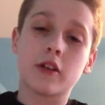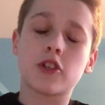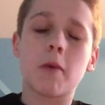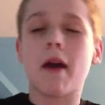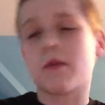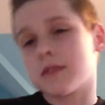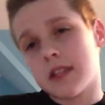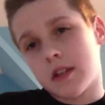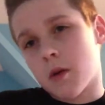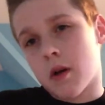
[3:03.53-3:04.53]
and Shawn Michaels
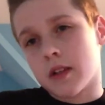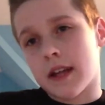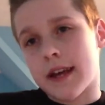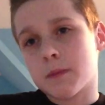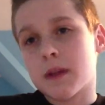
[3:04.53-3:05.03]
didn't go on last.